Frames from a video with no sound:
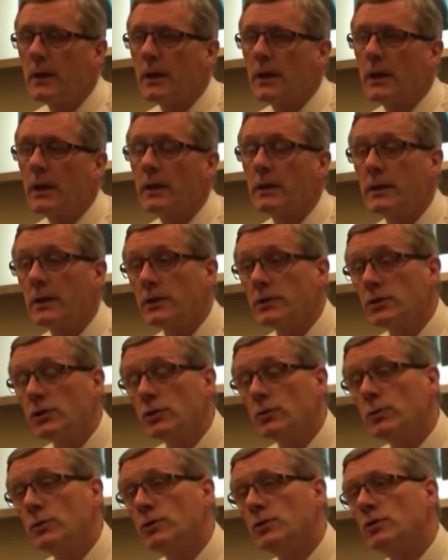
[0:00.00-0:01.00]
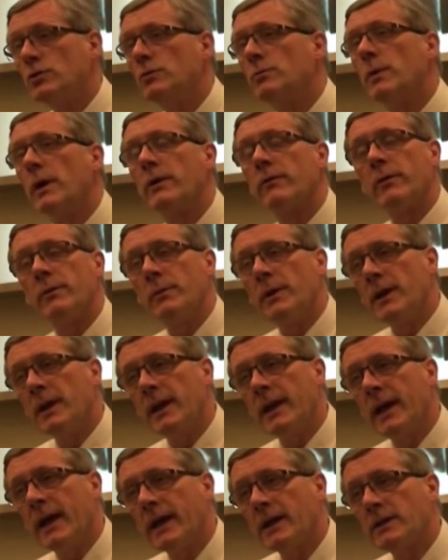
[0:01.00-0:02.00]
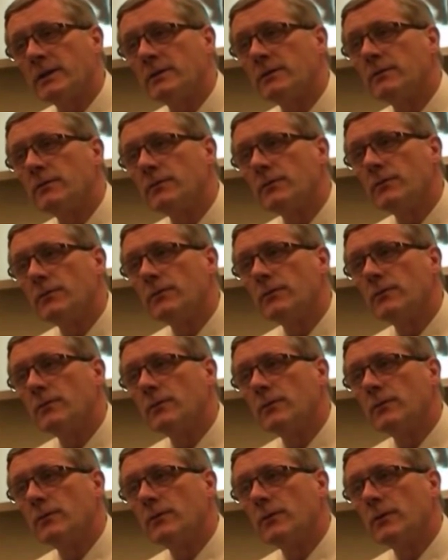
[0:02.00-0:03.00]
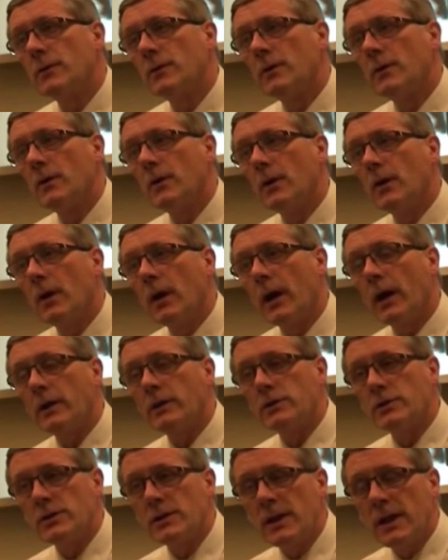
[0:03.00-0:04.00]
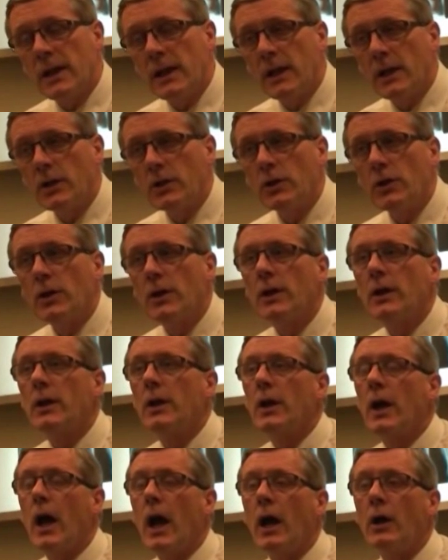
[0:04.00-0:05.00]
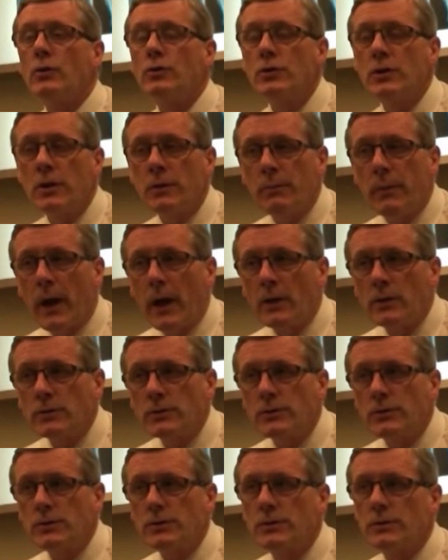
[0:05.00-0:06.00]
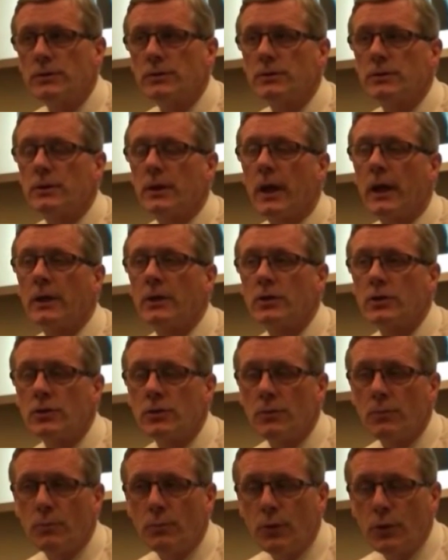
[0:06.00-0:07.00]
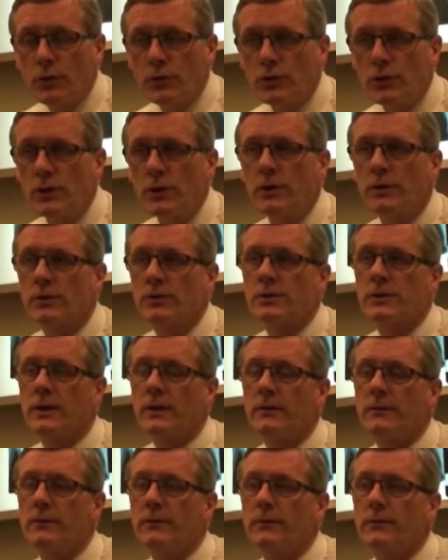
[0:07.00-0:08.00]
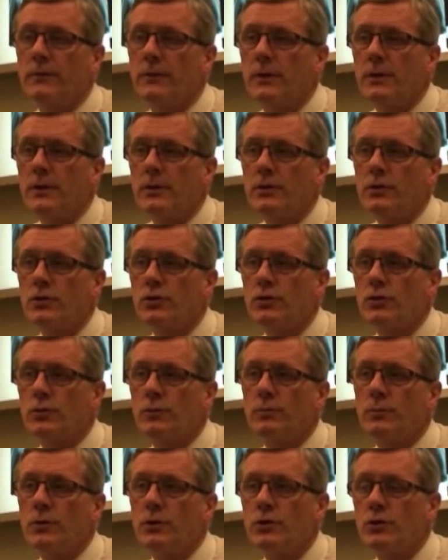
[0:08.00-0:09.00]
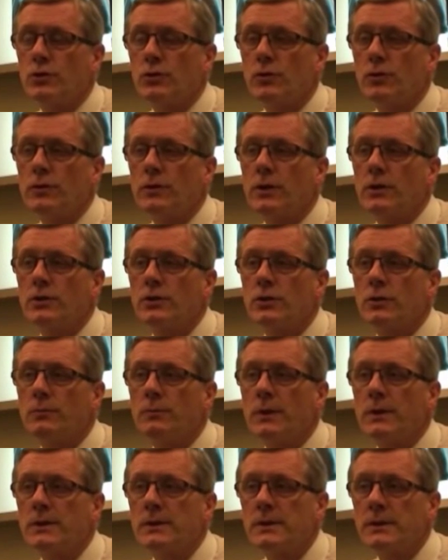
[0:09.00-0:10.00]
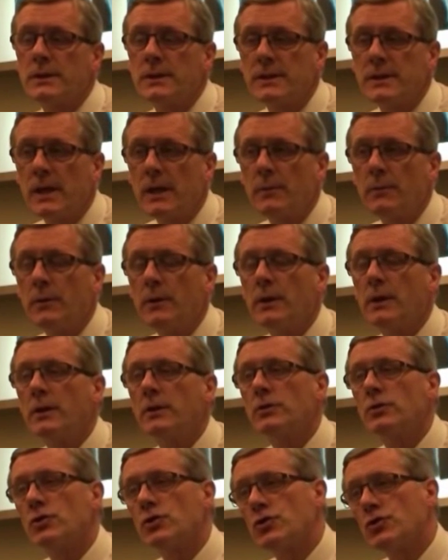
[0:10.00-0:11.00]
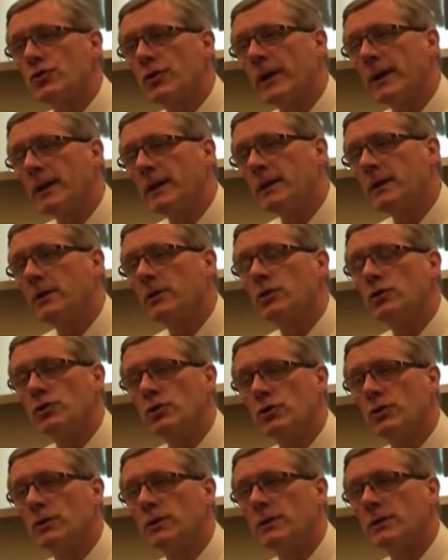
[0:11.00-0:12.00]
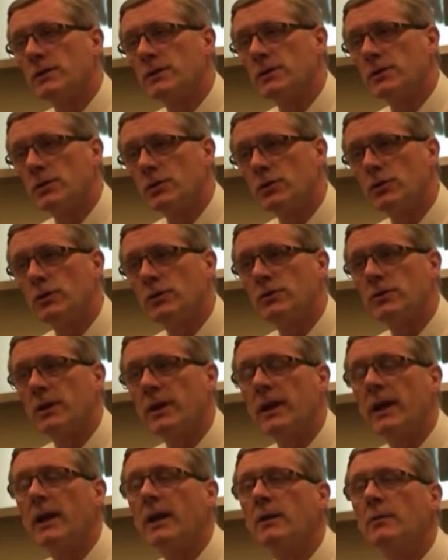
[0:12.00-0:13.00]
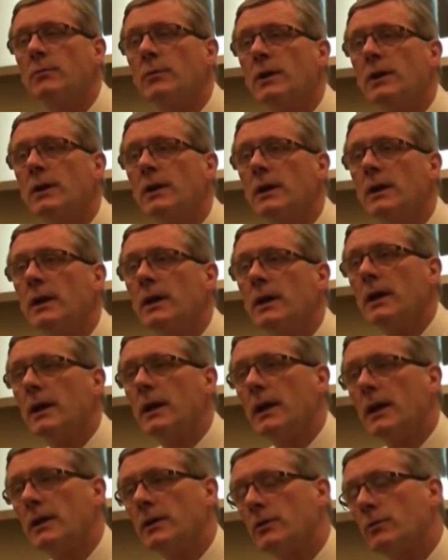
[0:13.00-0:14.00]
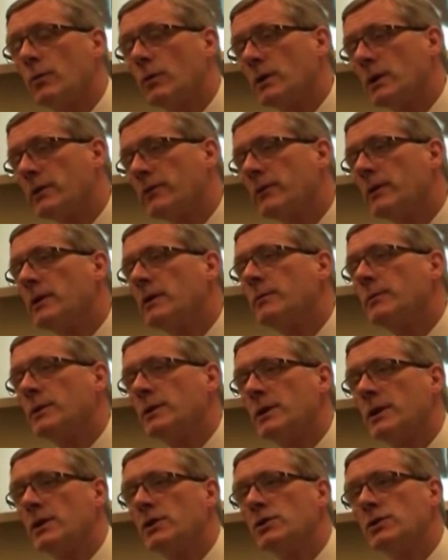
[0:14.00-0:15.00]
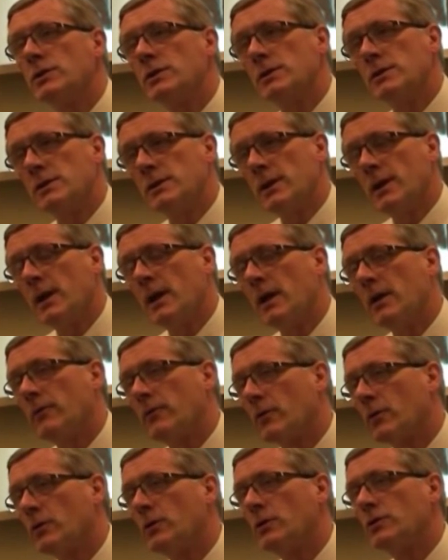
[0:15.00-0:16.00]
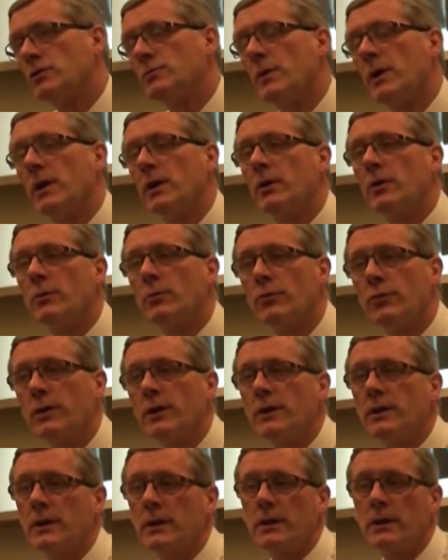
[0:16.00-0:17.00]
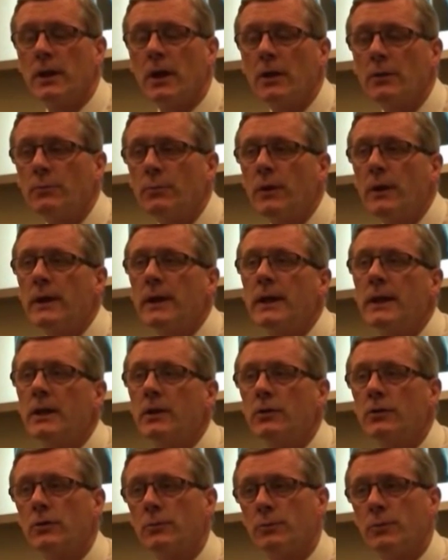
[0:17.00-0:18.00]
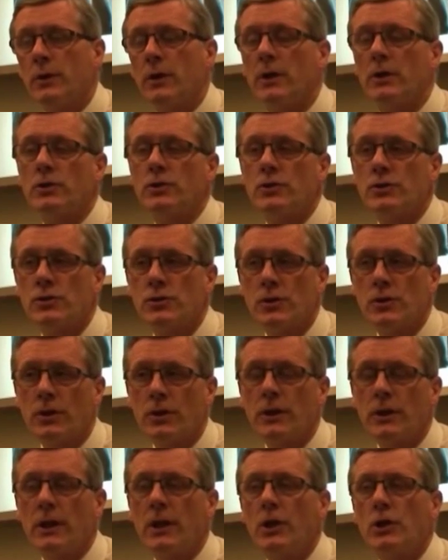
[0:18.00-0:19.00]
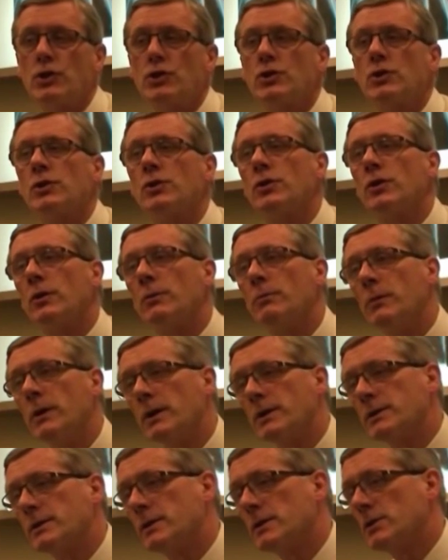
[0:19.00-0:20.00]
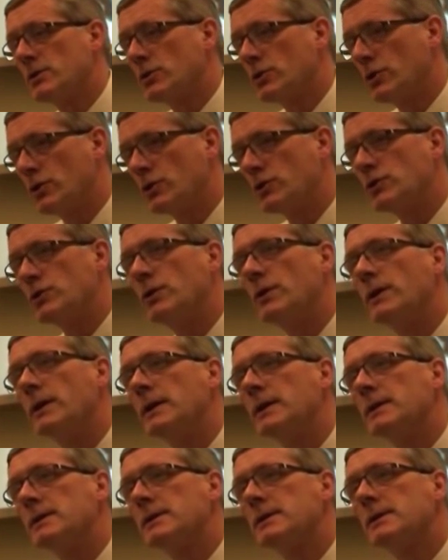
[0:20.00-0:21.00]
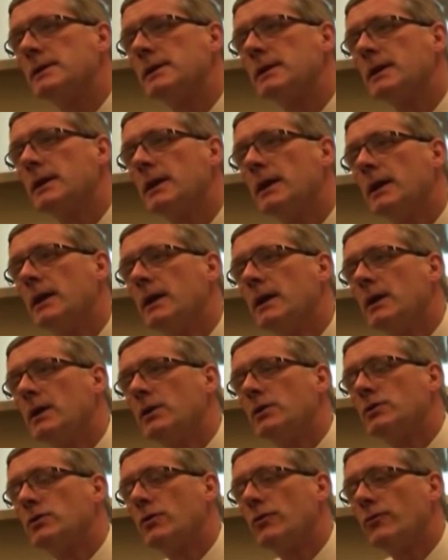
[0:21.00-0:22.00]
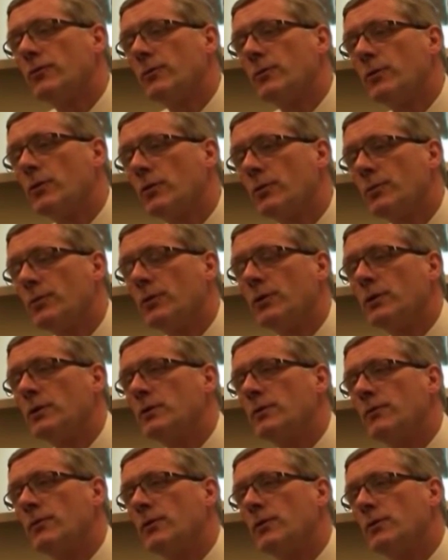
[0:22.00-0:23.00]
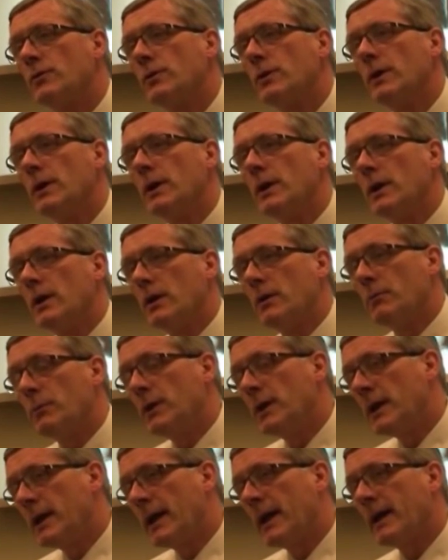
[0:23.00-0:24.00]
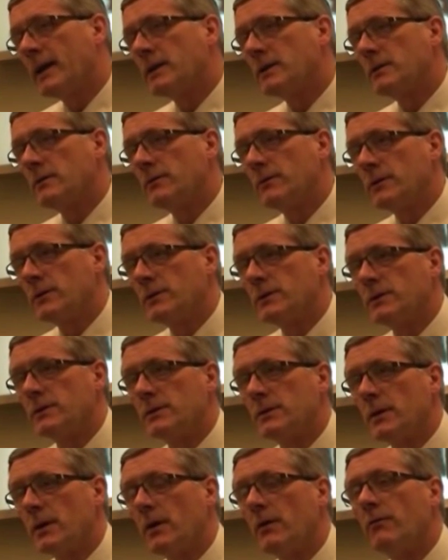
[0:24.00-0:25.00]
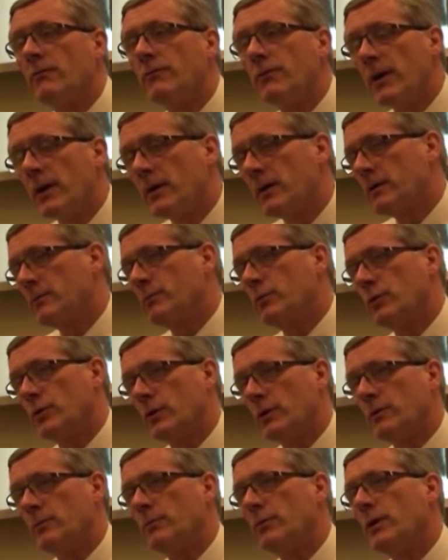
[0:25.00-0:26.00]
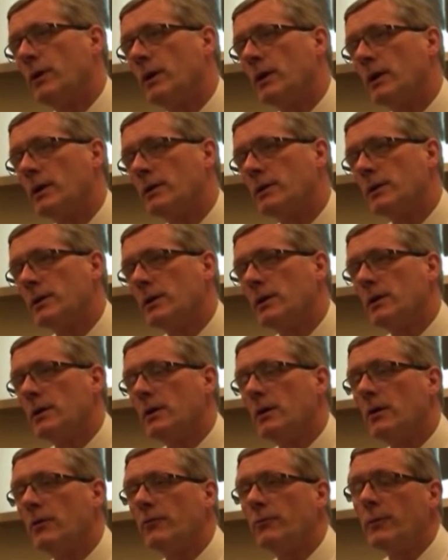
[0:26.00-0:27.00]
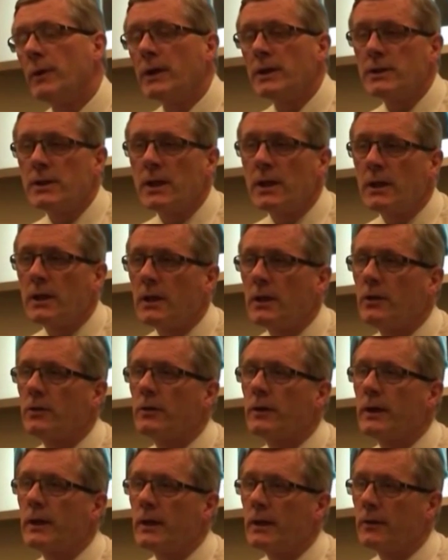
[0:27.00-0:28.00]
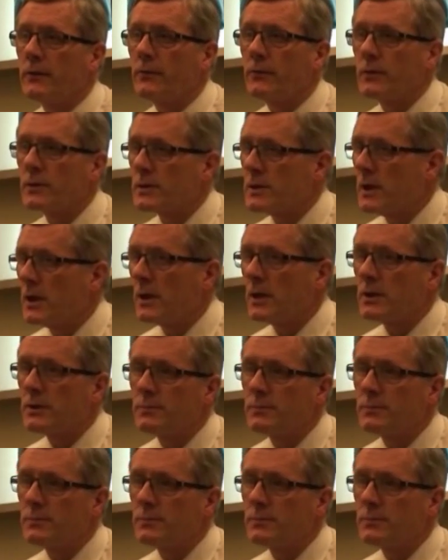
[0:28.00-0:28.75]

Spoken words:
And this you would do by remaining active and staying out and about and pushing yourself to be sure that your muscle stamina and strength and endurance is as good as it can be, and that whatever limitations you have are caused by your breathing, not by any other part, your circulation or your muscles or your joints. So from your point of view, being active is a very important part of maintaining your health for as long as